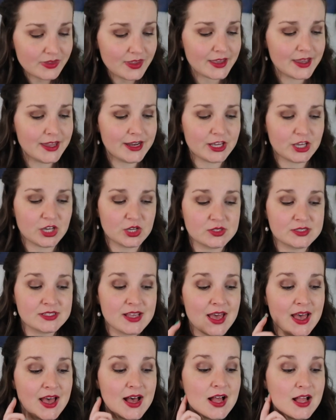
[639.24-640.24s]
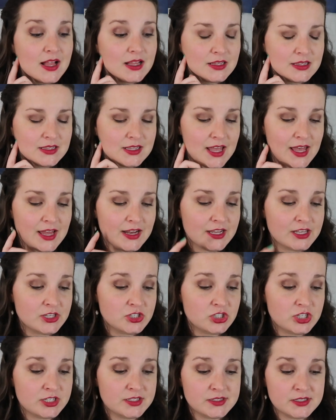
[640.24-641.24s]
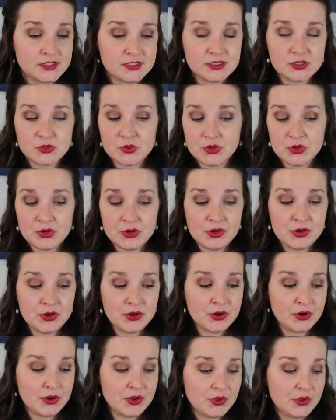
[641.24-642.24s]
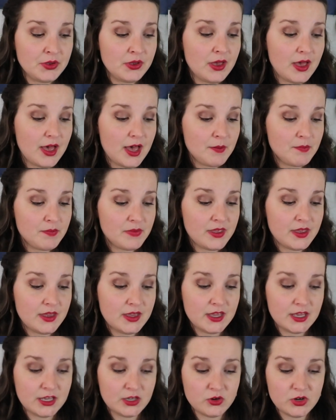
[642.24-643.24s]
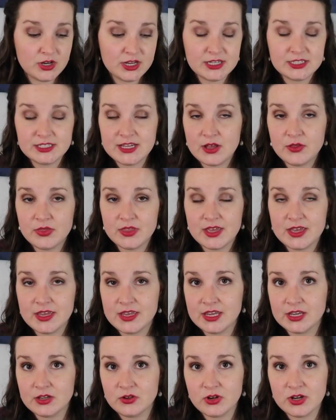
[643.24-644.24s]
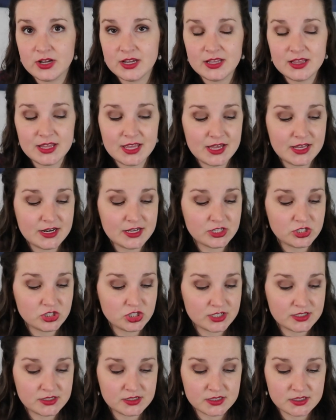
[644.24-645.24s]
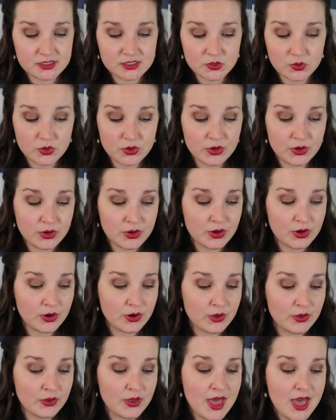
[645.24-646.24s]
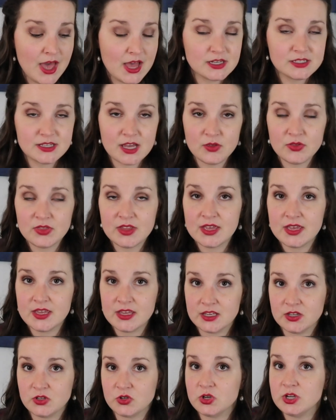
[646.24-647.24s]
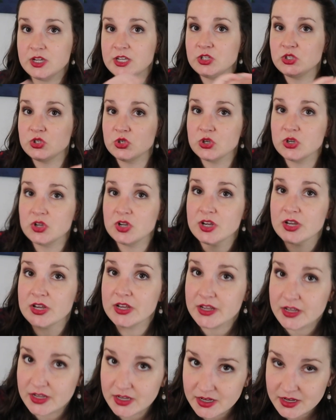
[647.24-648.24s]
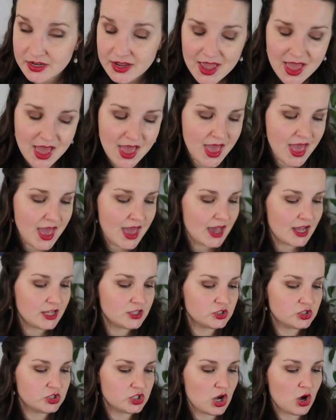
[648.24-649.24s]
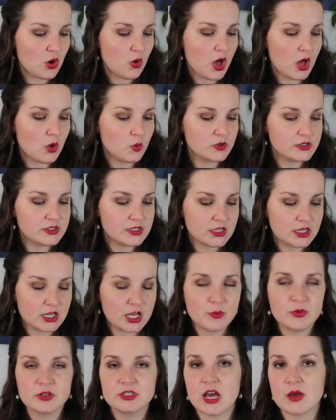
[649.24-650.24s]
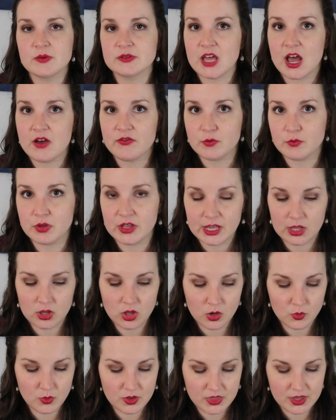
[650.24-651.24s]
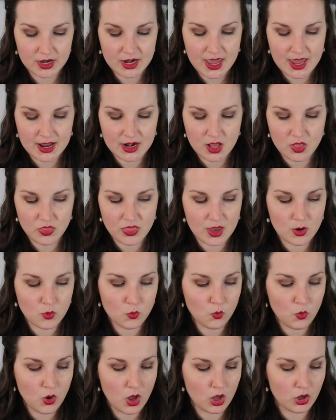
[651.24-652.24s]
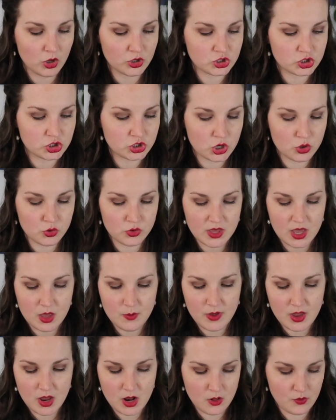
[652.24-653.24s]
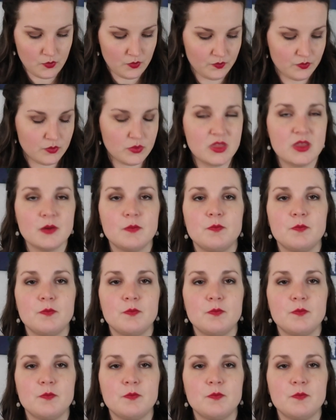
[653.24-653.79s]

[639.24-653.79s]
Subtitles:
And it goes, let us chase the squirrel up the hickory, down the hickory. Let us chase the squirrel down the hickory tree. And so we'll sing it a couple of times, have them play along with it, and then I'll show them the